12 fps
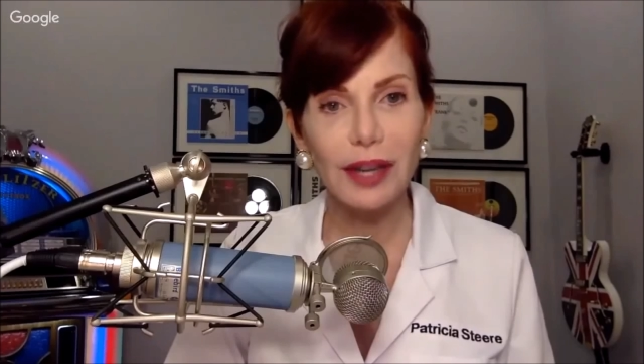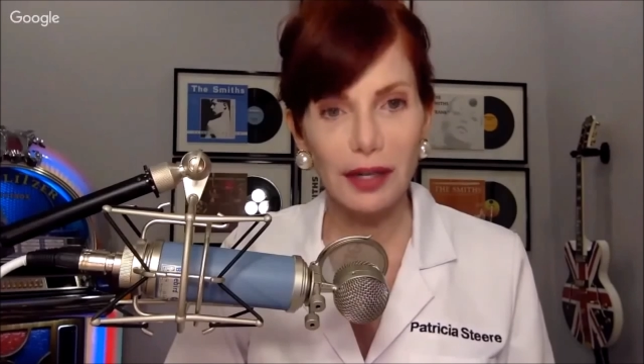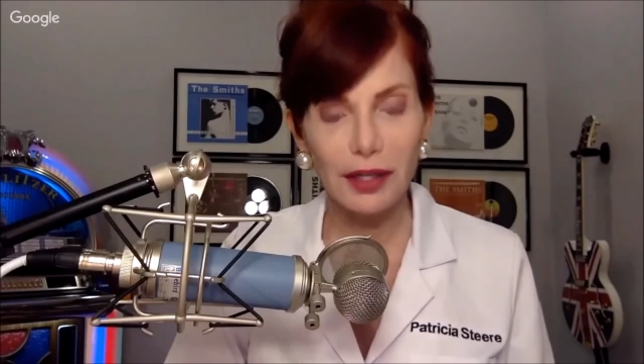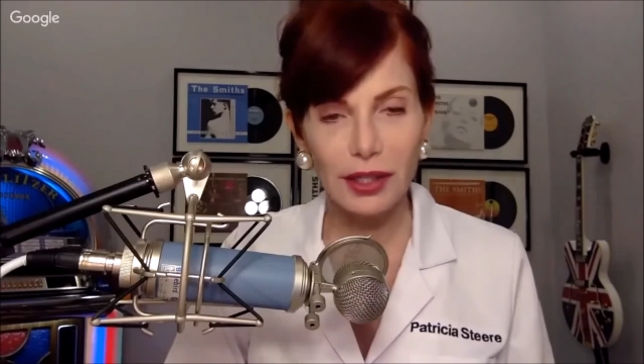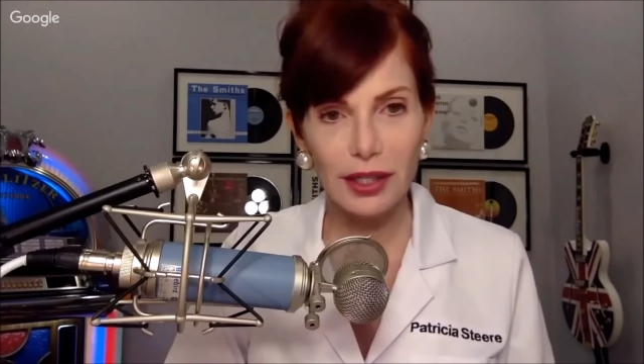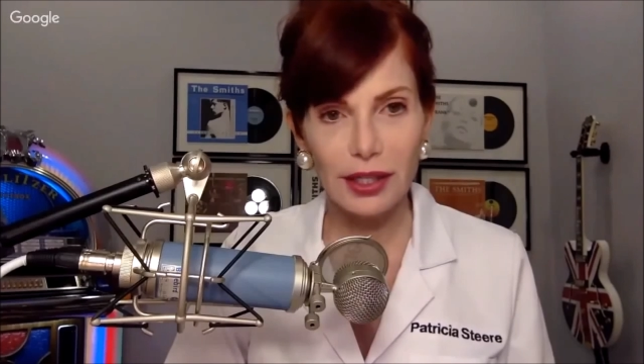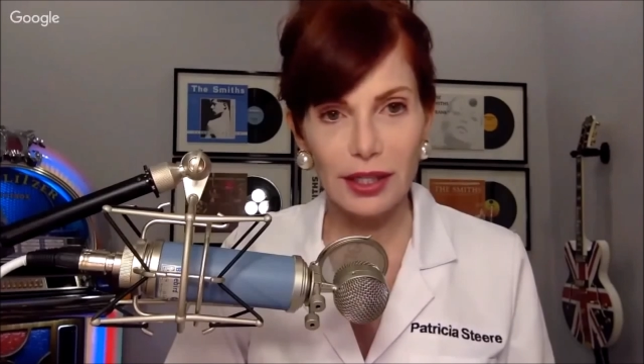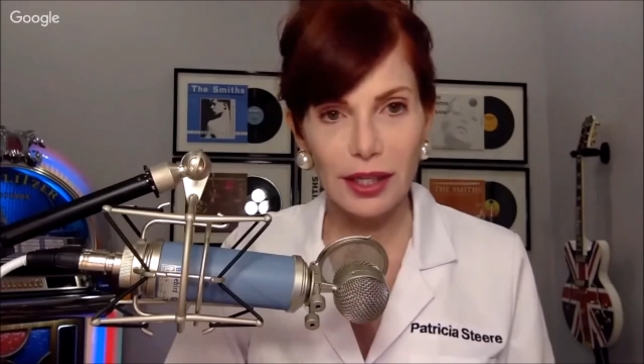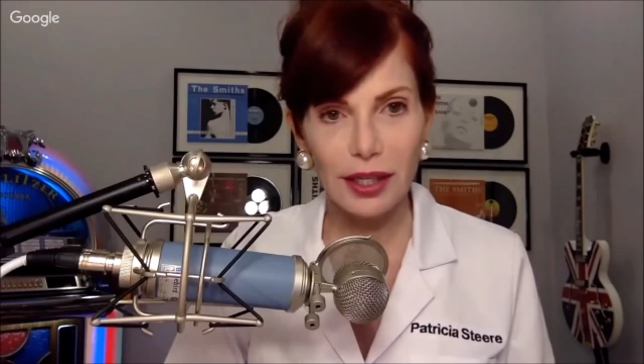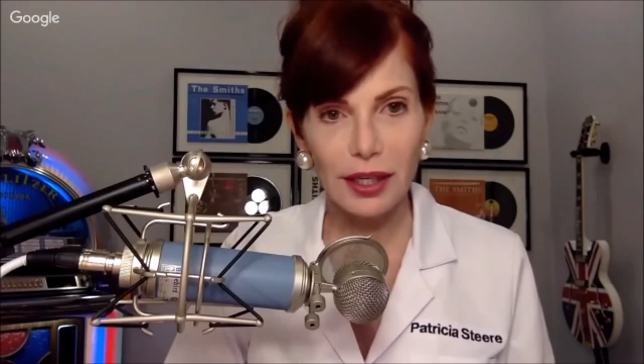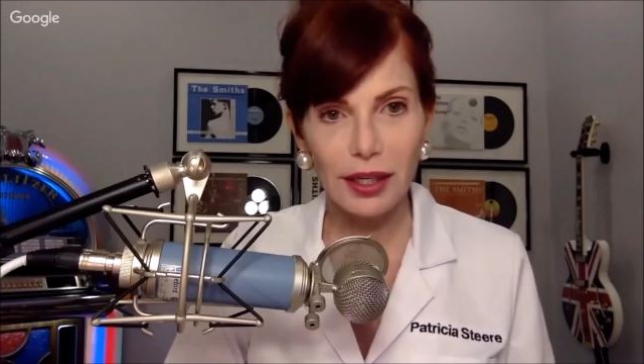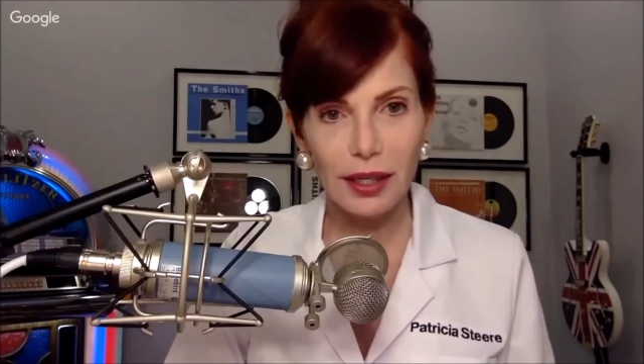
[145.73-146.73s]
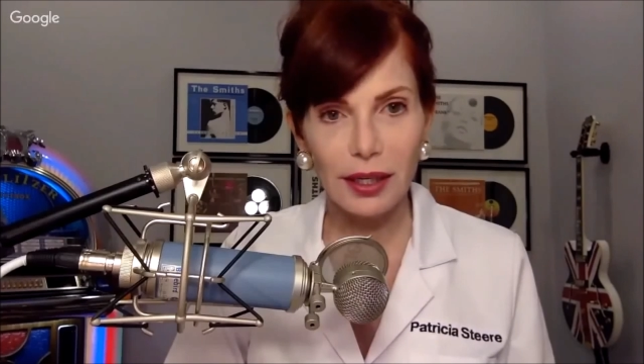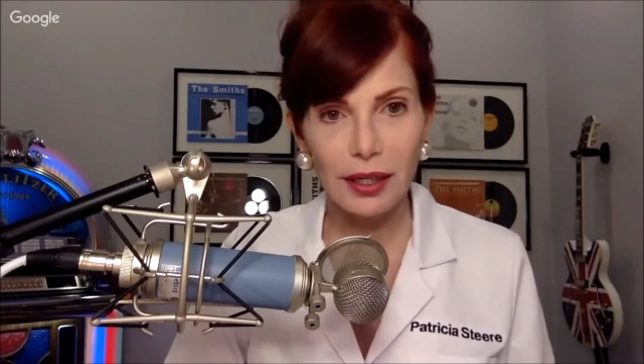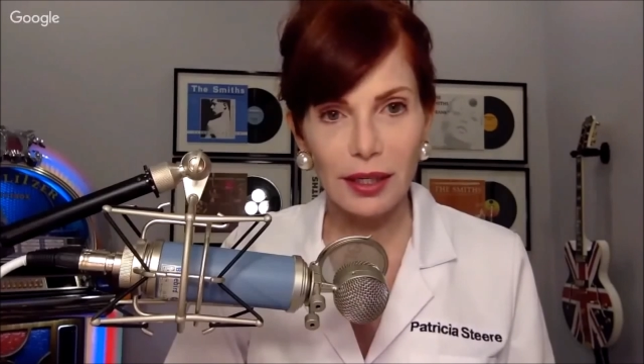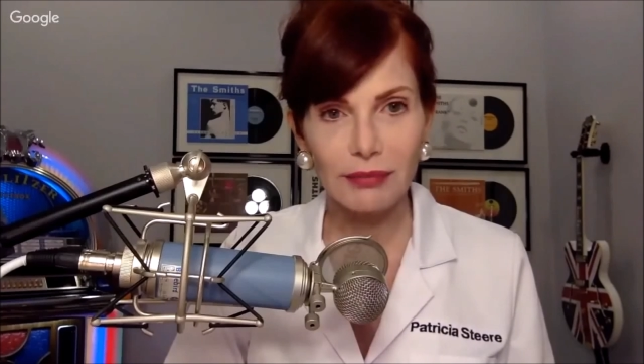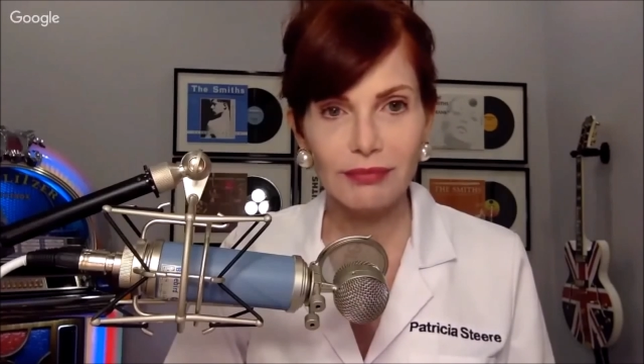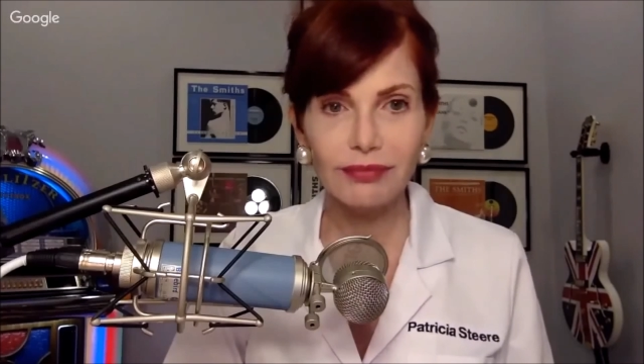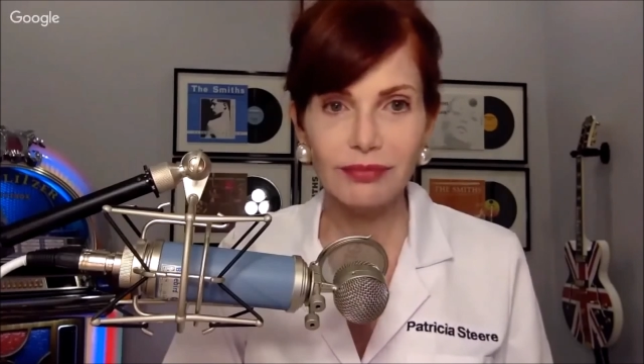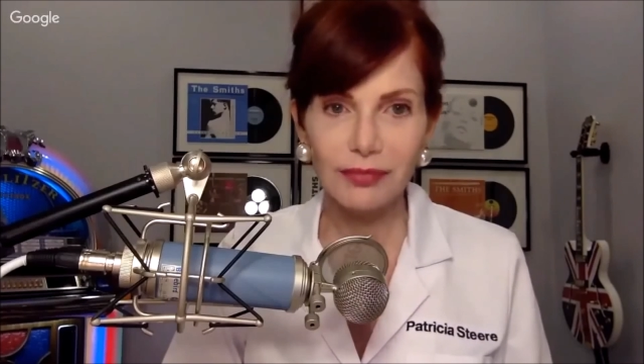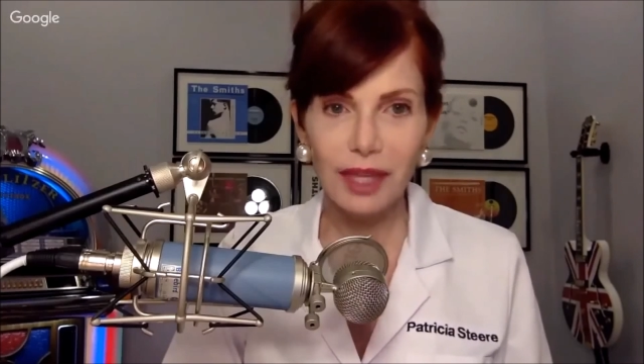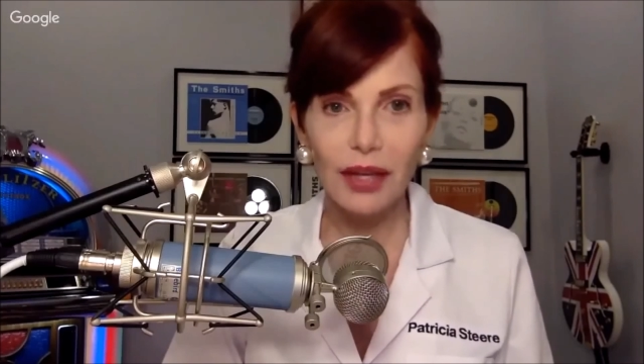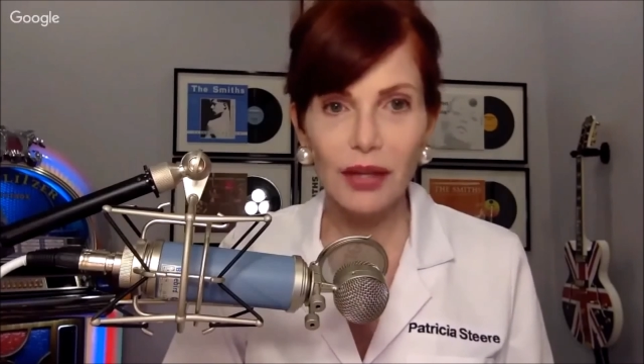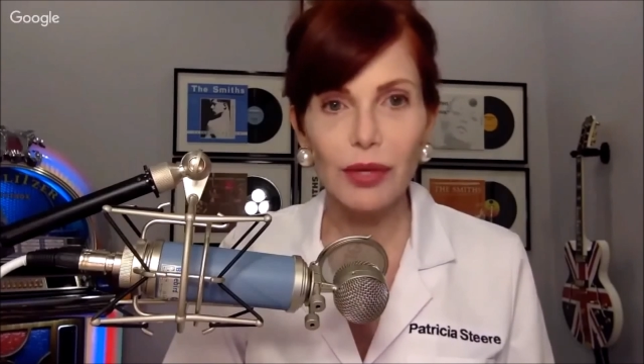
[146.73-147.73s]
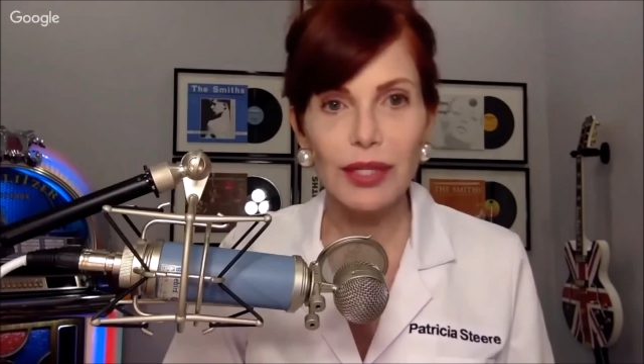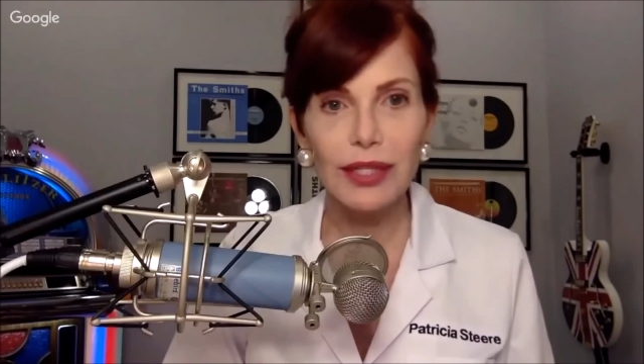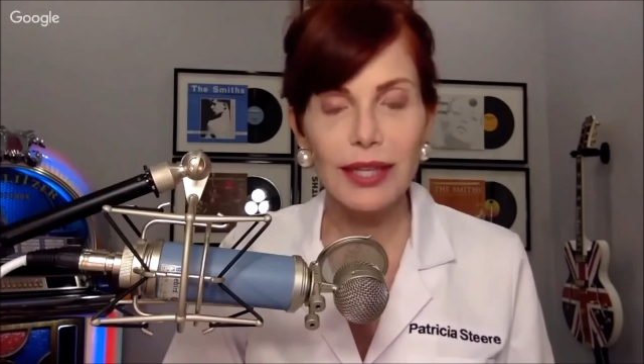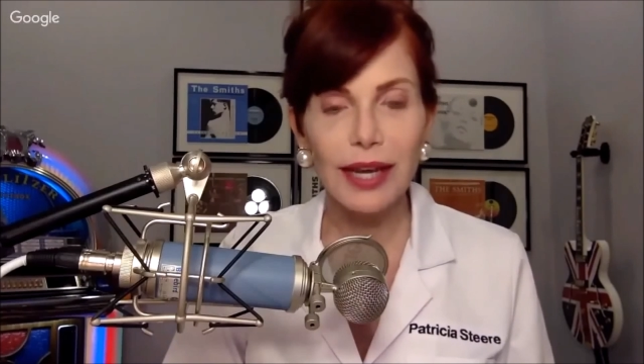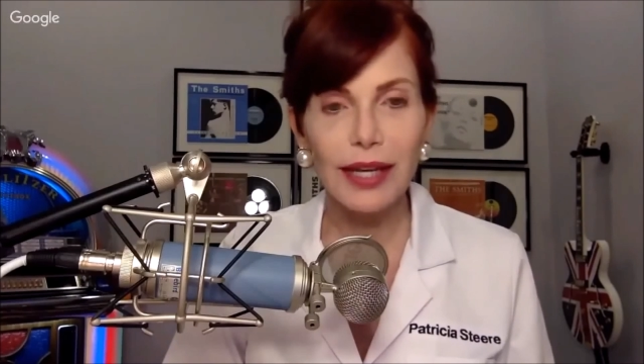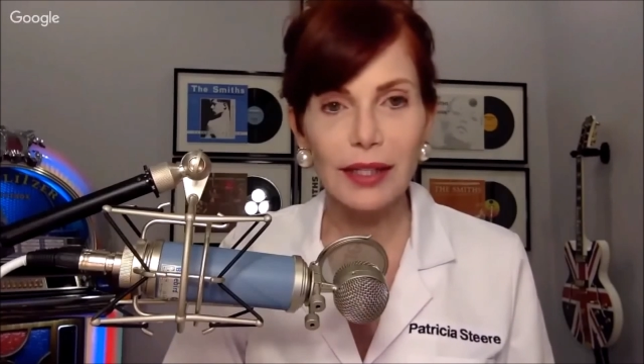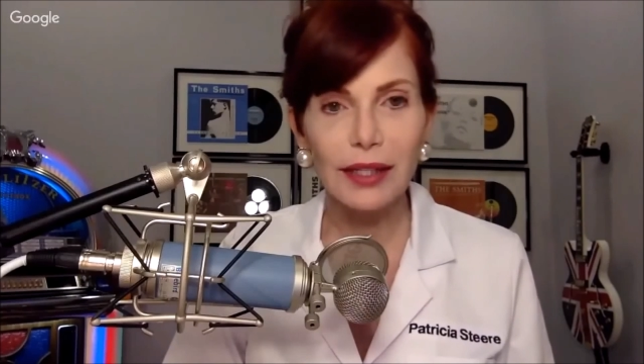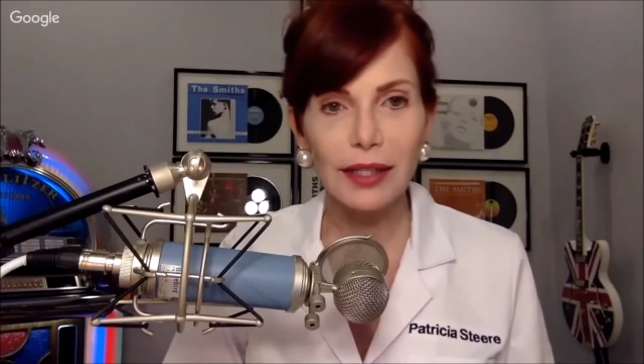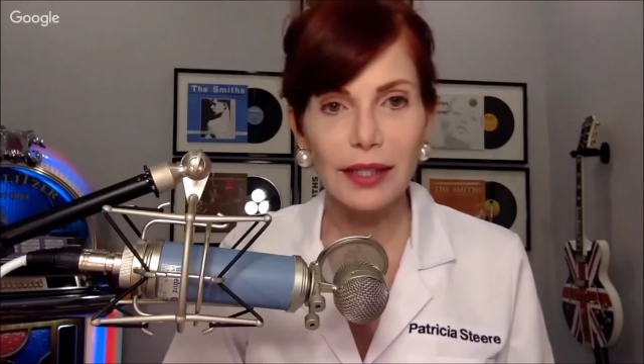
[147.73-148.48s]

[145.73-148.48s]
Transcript: doctors. The other one's dead.